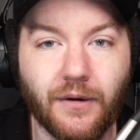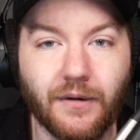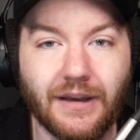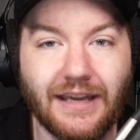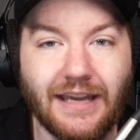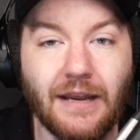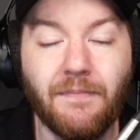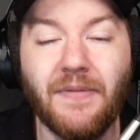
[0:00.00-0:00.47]

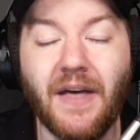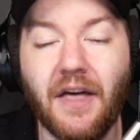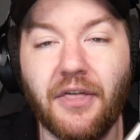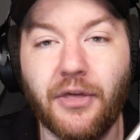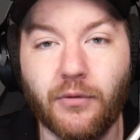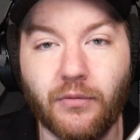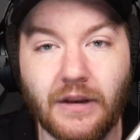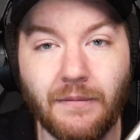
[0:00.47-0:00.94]
keep that
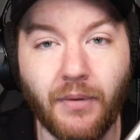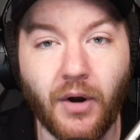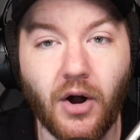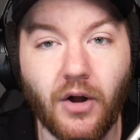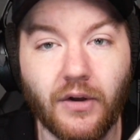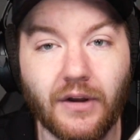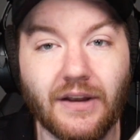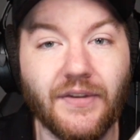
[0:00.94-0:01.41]

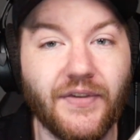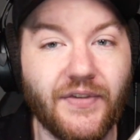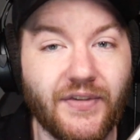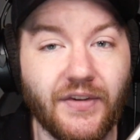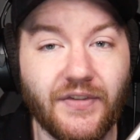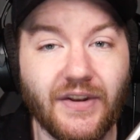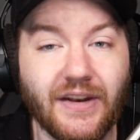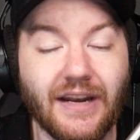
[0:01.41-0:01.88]
3-ball
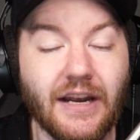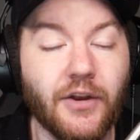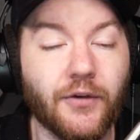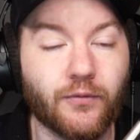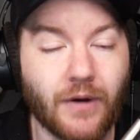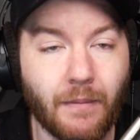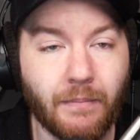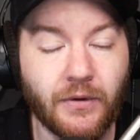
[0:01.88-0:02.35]
consistent in
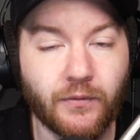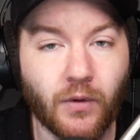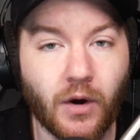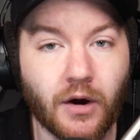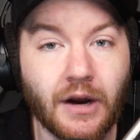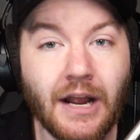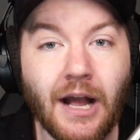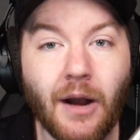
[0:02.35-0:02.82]
his
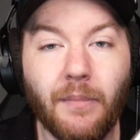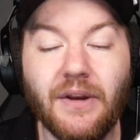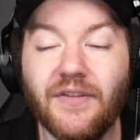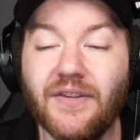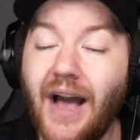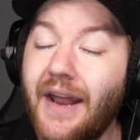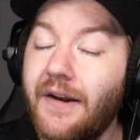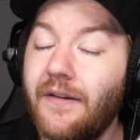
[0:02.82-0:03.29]
repertoire, but
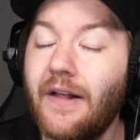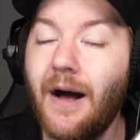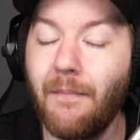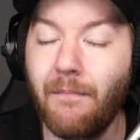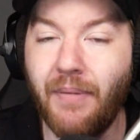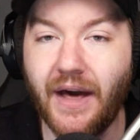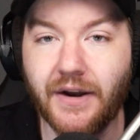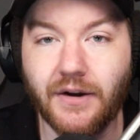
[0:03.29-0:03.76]
he's gotten a
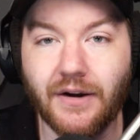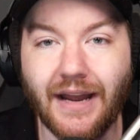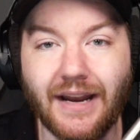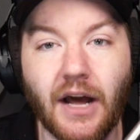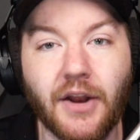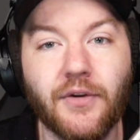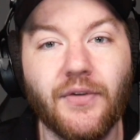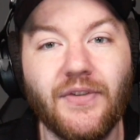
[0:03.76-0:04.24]
lot better
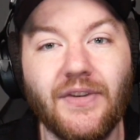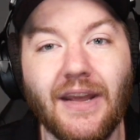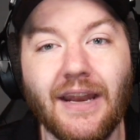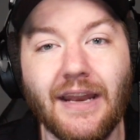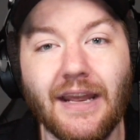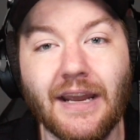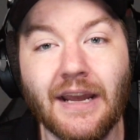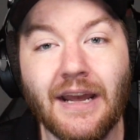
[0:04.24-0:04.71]
at
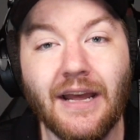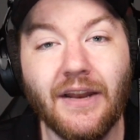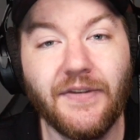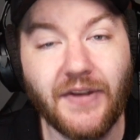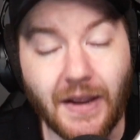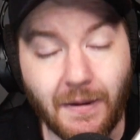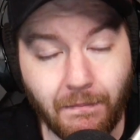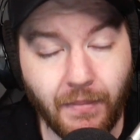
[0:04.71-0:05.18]
understanding
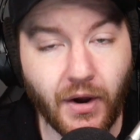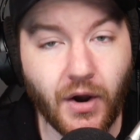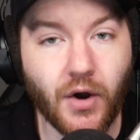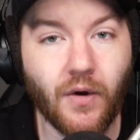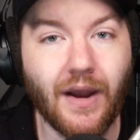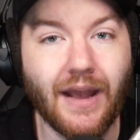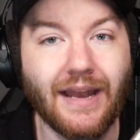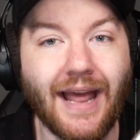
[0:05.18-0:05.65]

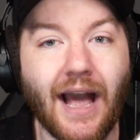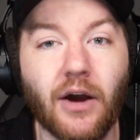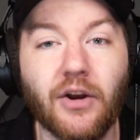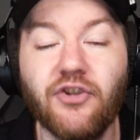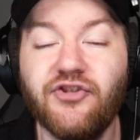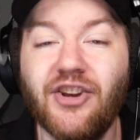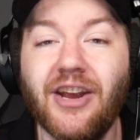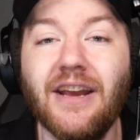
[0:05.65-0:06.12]
tempo and how
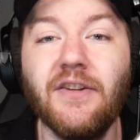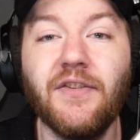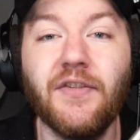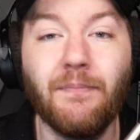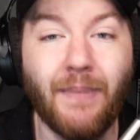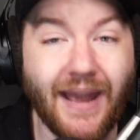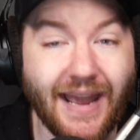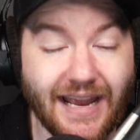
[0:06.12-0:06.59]
to
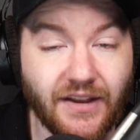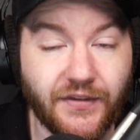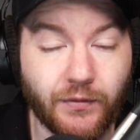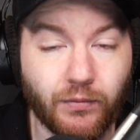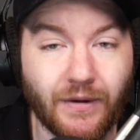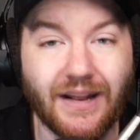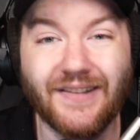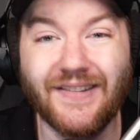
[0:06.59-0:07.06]
change
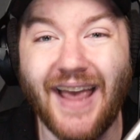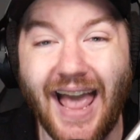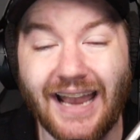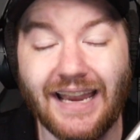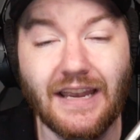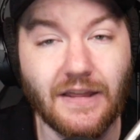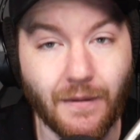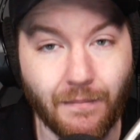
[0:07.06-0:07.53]
pace when
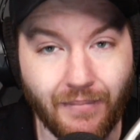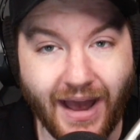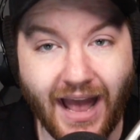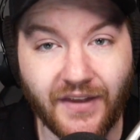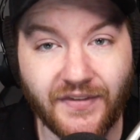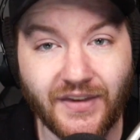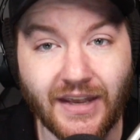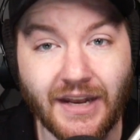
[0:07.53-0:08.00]
attacking the
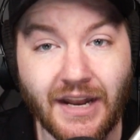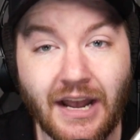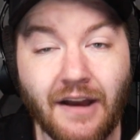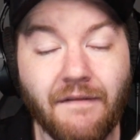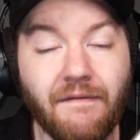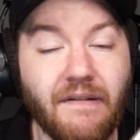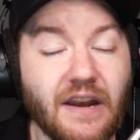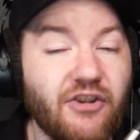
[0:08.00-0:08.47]
basket,
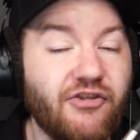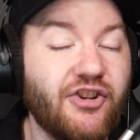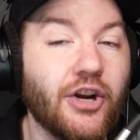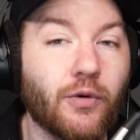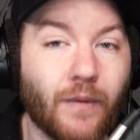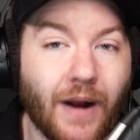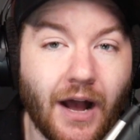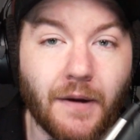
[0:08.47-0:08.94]

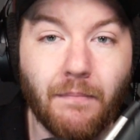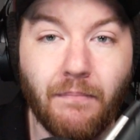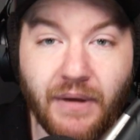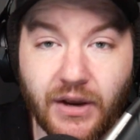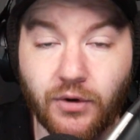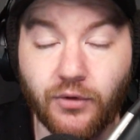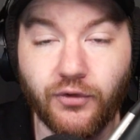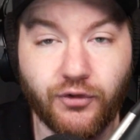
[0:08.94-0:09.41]
finishing around
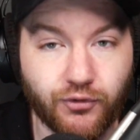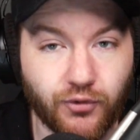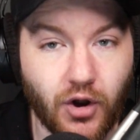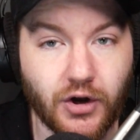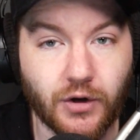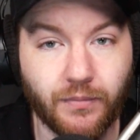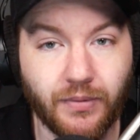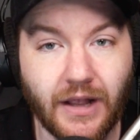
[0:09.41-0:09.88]
bigger,
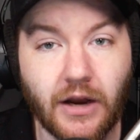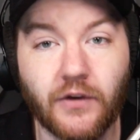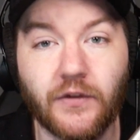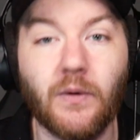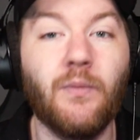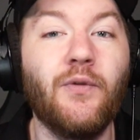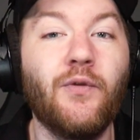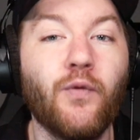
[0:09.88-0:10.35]
stronger
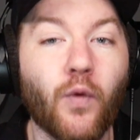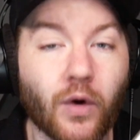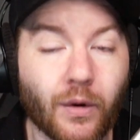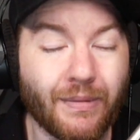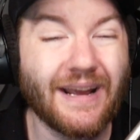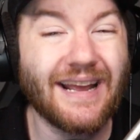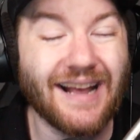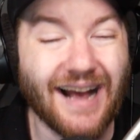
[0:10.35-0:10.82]
players,
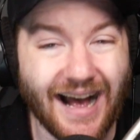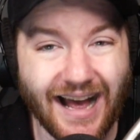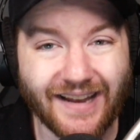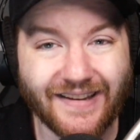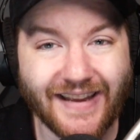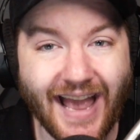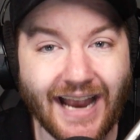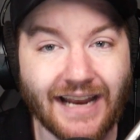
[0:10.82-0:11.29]
absorbing
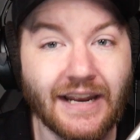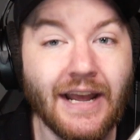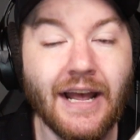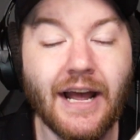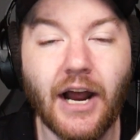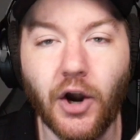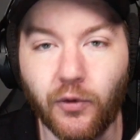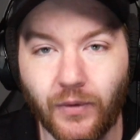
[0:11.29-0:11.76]
contact
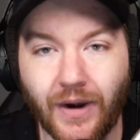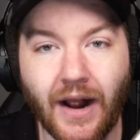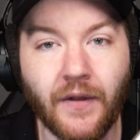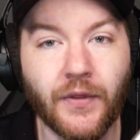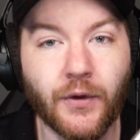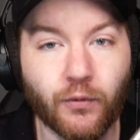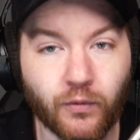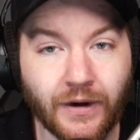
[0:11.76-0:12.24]

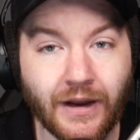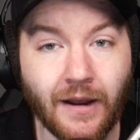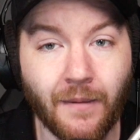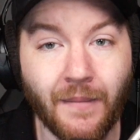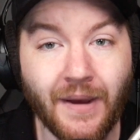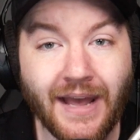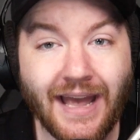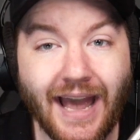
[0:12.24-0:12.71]
around the
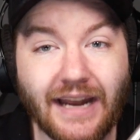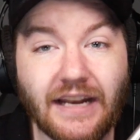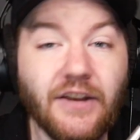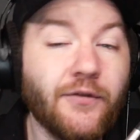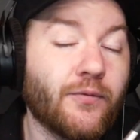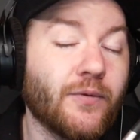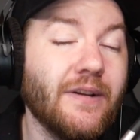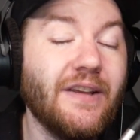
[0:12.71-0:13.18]
rim, and
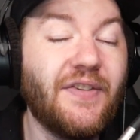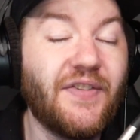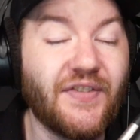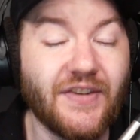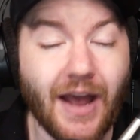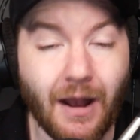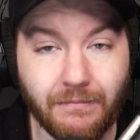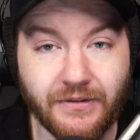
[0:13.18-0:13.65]
he's really
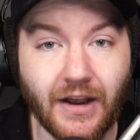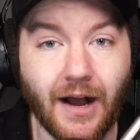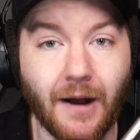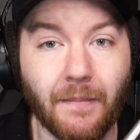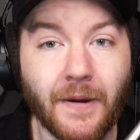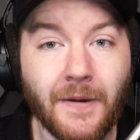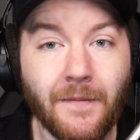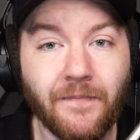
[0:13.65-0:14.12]
stepped
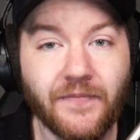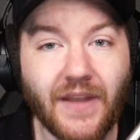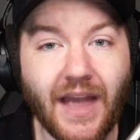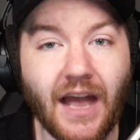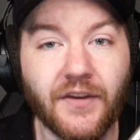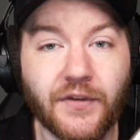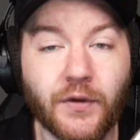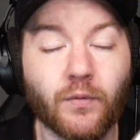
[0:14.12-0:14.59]
up
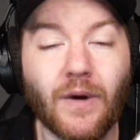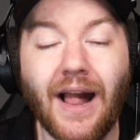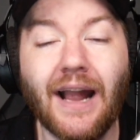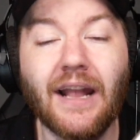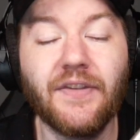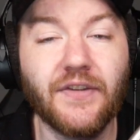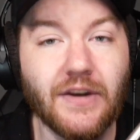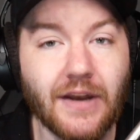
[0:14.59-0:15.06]
as the
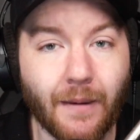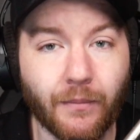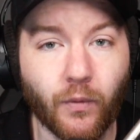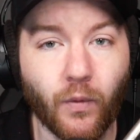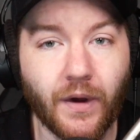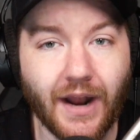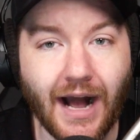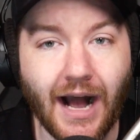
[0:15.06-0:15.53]
Rockets'
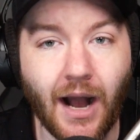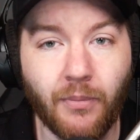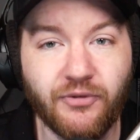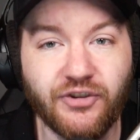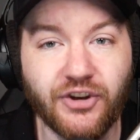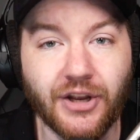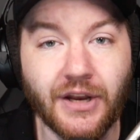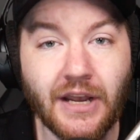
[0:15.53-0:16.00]
number 1
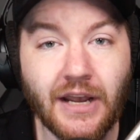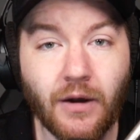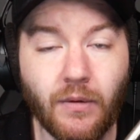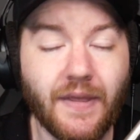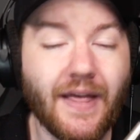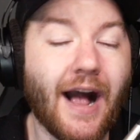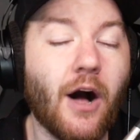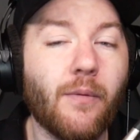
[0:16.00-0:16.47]
option
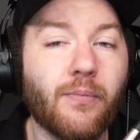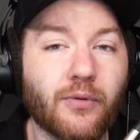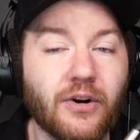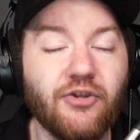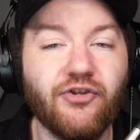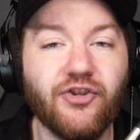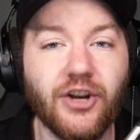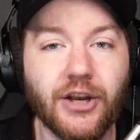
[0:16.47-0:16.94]
with
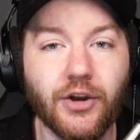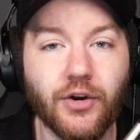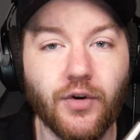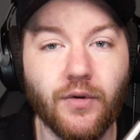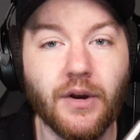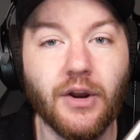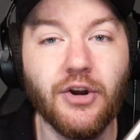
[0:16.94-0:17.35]
Alperen Sengun